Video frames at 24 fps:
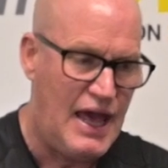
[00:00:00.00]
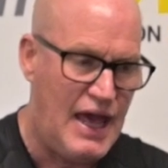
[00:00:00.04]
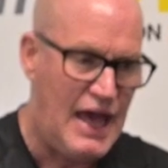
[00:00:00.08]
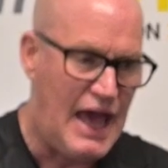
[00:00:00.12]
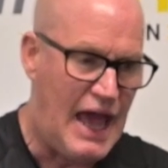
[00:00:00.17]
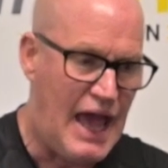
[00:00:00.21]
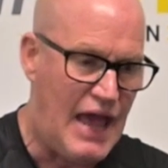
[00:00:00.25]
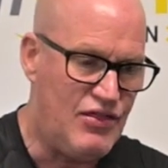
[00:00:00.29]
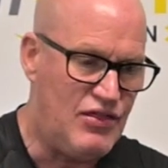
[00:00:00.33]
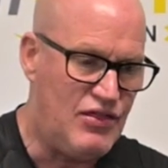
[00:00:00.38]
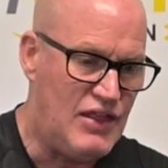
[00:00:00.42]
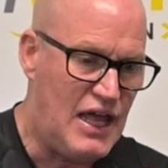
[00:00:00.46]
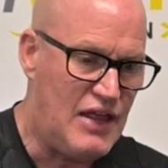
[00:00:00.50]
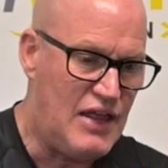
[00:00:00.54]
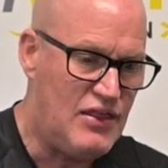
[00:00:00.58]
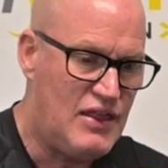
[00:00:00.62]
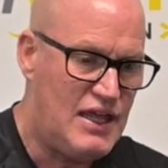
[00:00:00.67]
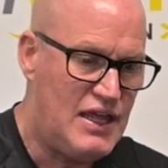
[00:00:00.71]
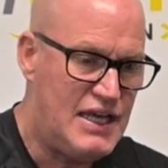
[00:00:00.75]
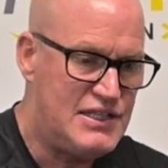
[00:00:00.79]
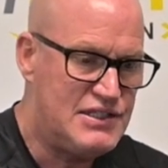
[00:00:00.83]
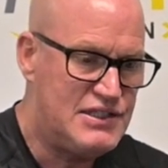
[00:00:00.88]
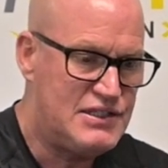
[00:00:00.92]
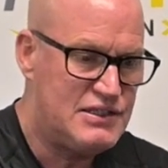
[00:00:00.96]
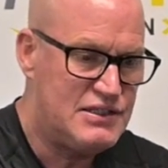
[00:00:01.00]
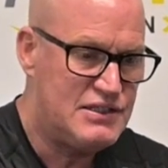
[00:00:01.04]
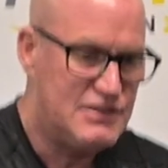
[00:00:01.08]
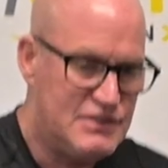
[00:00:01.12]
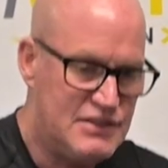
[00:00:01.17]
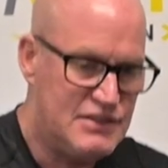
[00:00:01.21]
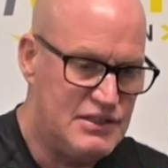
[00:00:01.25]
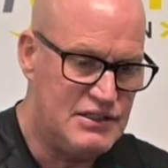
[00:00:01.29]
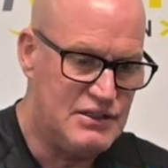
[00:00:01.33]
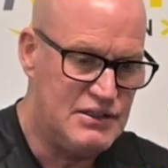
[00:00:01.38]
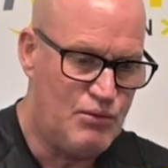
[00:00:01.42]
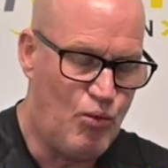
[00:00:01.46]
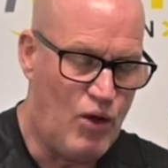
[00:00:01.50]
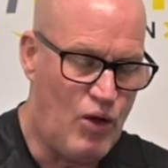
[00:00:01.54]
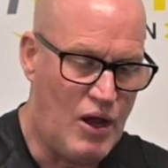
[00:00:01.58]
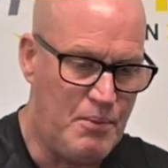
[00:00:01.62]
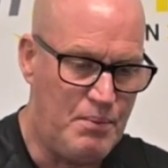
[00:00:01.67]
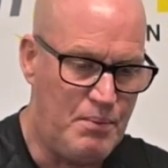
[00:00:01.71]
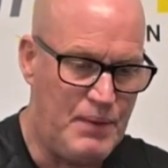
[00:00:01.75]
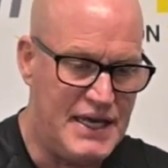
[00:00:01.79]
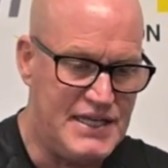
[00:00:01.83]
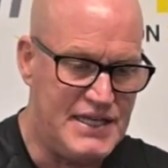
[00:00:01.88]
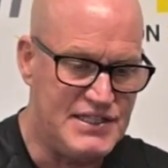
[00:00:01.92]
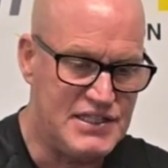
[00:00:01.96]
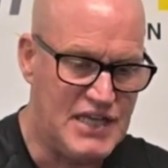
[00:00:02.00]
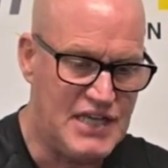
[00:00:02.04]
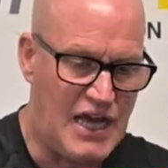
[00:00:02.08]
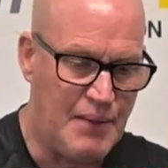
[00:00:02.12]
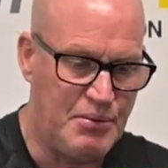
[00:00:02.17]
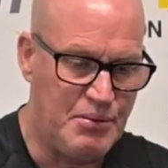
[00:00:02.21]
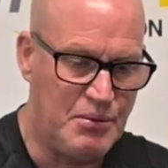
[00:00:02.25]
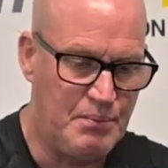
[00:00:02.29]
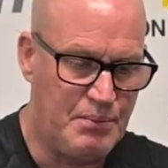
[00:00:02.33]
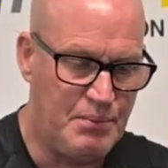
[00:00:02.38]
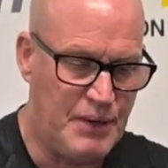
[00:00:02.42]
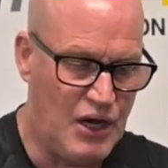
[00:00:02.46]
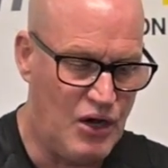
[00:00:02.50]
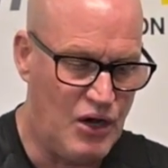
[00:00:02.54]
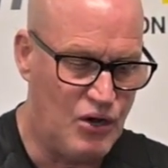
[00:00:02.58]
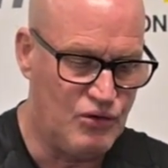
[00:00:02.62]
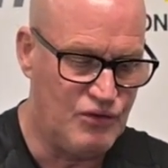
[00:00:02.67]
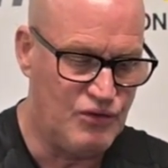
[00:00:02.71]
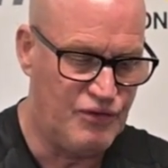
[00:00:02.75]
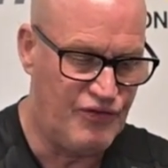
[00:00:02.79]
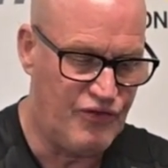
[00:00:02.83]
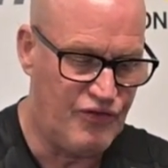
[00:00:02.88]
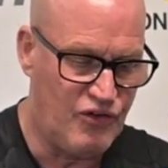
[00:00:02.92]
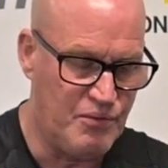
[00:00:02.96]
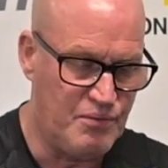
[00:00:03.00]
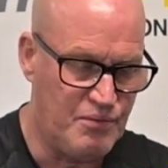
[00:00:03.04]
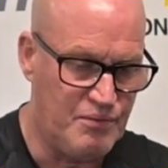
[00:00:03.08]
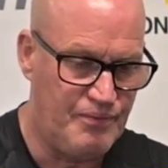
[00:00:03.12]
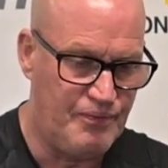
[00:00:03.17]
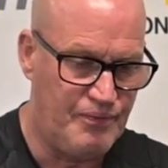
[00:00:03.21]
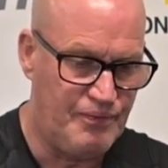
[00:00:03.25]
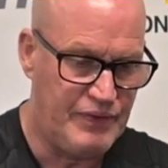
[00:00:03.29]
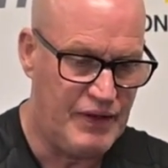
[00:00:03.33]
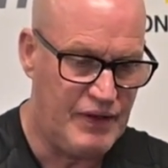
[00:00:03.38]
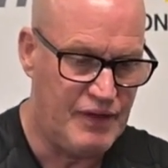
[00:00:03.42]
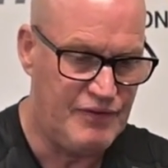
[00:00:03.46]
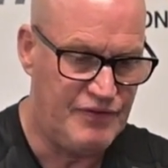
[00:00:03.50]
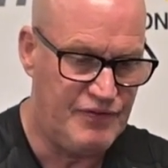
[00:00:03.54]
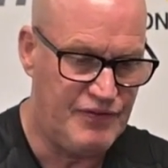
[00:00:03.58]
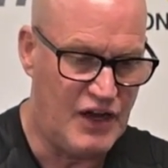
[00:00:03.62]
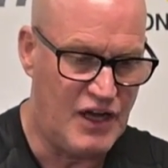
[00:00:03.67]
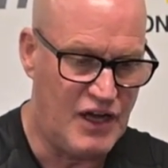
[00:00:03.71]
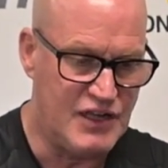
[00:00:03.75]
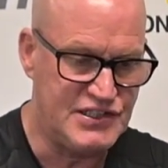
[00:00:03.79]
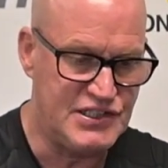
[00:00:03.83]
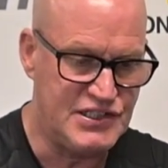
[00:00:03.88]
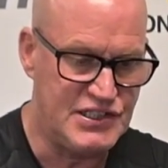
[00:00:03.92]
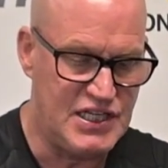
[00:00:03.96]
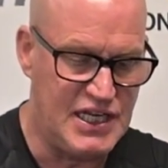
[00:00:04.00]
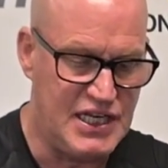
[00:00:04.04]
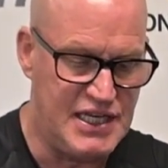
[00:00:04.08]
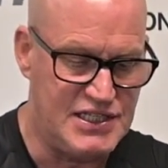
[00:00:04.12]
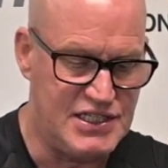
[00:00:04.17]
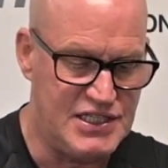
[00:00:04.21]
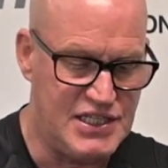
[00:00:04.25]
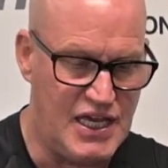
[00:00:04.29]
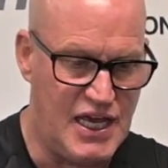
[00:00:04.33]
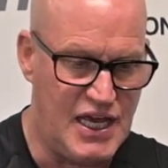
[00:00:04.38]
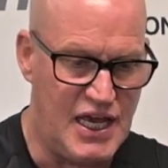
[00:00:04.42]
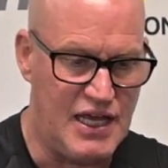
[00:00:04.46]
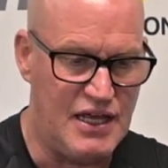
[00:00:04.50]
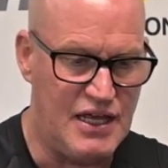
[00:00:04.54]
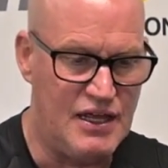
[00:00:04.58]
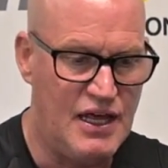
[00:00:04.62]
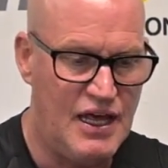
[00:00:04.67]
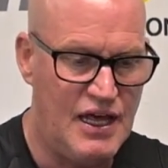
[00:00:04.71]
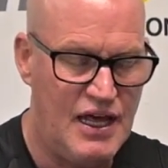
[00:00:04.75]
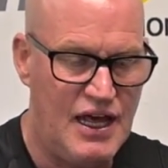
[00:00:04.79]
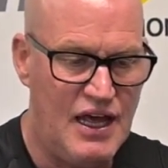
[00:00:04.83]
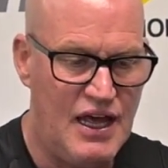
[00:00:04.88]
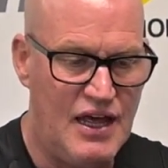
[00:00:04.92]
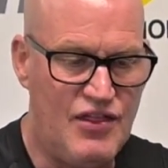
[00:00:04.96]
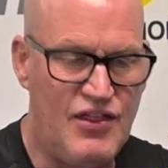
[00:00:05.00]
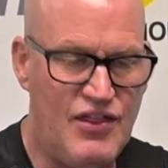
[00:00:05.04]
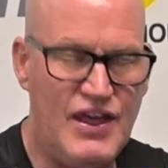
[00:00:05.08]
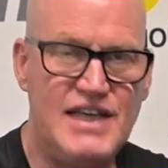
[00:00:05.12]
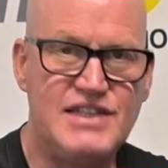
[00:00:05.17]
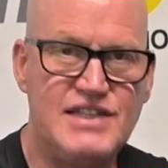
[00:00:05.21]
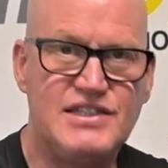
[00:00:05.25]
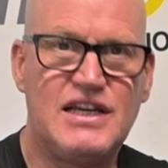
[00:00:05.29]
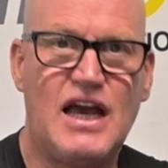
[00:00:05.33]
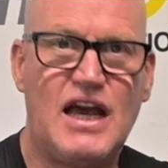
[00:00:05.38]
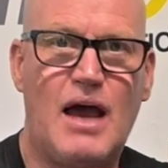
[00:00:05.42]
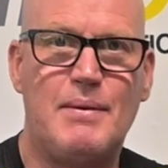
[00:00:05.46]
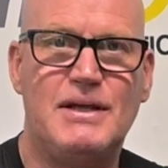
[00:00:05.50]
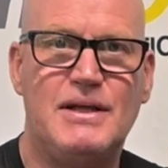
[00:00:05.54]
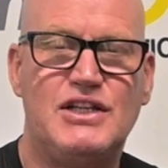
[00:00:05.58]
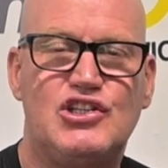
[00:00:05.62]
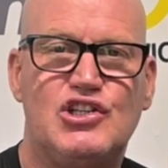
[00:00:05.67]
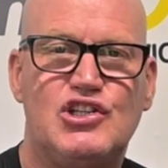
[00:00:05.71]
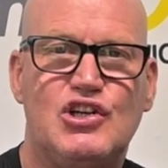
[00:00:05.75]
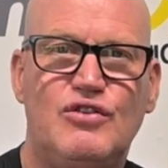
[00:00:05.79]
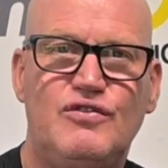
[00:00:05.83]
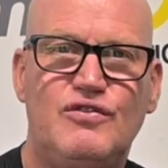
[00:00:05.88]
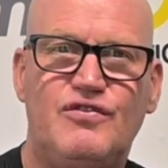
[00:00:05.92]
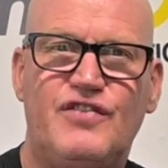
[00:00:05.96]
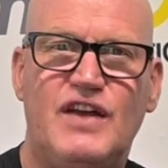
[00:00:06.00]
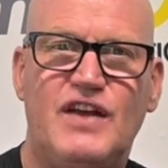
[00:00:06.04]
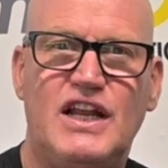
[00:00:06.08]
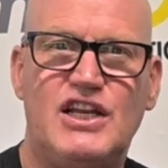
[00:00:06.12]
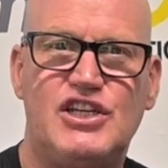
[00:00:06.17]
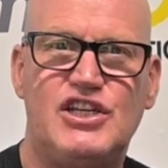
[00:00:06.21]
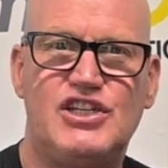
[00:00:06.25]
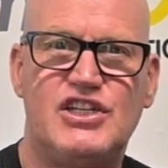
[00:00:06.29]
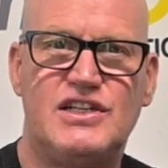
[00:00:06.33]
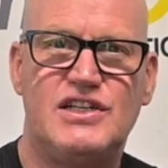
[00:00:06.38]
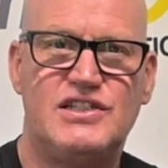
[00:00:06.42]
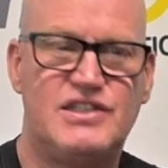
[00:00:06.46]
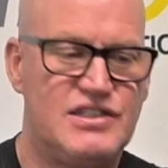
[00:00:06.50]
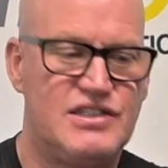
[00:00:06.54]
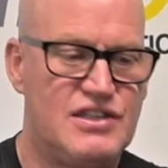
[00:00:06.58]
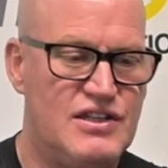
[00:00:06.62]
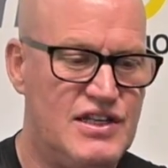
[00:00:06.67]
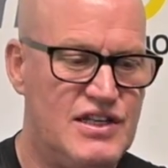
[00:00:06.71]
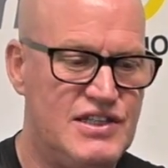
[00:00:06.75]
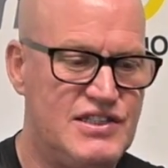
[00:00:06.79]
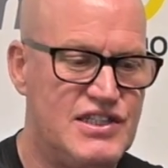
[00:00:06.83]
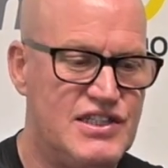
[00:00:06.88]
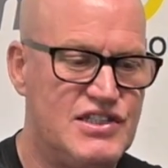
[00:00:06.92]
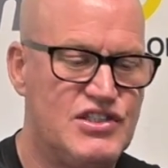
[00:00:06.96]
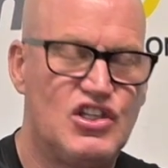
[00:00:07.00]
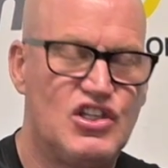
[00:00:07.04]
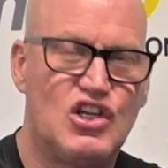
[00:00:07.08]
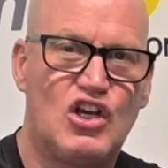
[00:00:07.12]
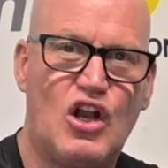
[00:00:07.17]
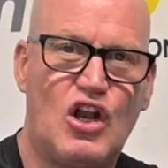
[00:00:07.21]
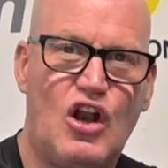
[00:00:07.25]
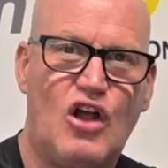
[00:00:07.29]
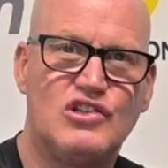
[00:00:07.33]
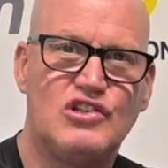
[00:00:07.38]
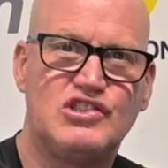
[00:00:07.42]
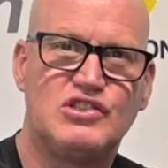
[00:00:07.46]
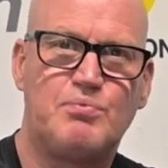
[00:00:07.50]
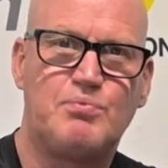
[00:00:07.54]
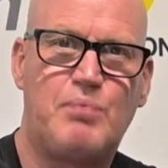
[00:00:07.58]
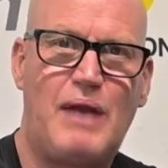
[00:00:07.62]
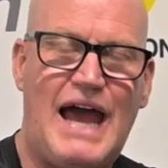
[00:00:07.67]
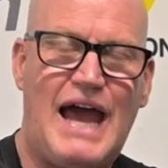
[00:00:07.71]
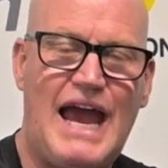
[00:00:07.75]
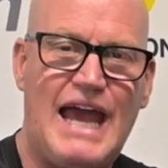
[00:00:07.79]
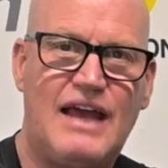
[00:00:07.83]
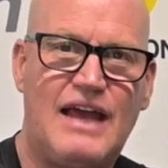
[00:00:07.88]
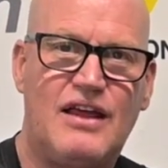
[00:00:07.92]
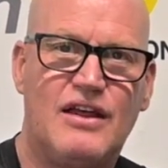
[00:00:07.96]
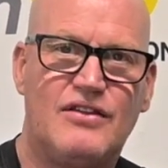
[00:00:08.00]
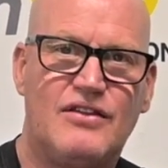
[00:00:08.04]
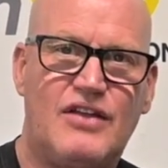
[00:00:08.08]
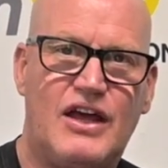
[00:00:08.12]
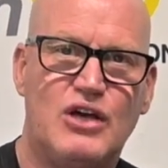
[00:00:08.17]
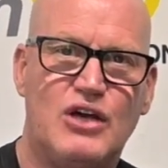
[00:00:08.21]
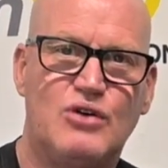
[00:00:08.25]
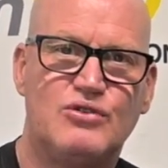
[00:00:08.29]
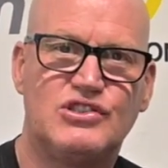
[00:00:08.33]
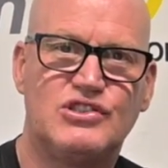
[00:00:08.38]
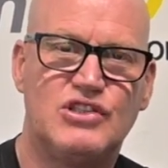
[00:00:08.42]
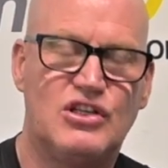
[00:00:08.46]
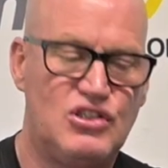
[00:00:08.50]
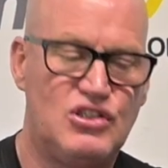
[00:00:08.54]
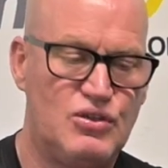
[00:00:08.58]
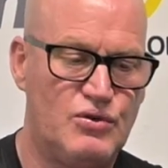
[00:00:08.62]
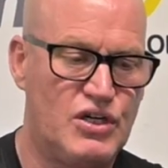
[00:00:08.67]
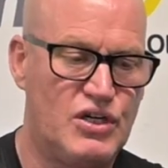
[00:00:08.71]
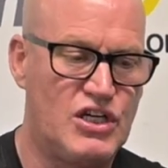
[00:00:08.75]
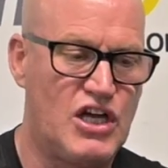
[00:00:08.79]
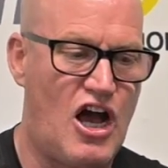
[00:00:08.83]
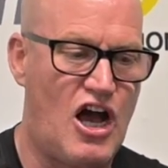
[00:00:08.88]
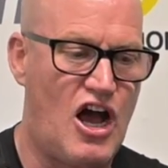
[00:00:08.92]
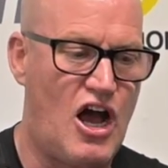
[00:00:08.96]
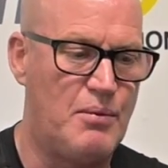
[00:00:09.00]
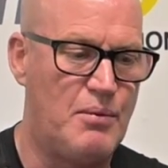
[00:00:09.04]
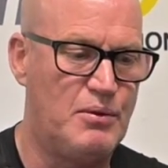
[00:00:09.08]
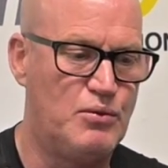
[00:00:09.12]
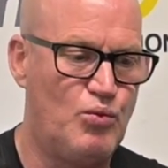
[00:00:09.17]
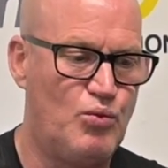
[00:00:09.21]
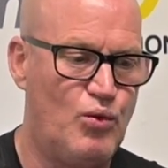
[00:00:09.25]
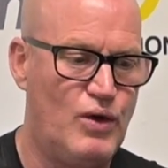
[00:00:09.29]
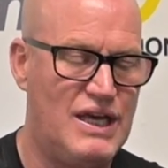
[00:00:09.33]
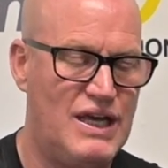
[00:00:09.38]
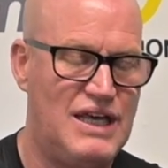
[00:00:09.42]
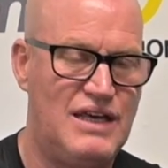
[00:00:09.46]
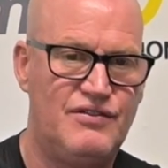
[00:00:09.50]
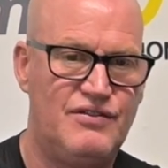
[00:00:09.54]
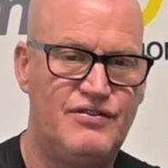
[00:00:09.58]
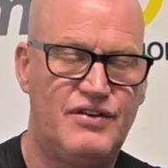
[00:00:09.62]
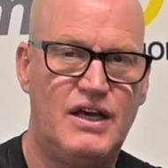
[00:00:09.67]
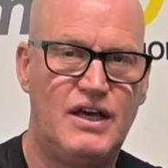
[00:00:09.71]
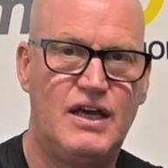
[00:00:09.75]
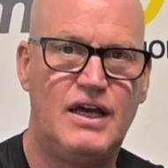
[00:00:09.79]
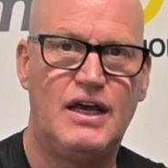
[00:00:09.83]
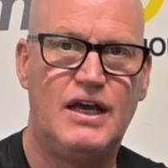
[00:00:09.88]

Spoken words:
And then these one-piece cup and pole from Fast TT. These come in two finishes. This is the gloss black. They also do a carbon weave.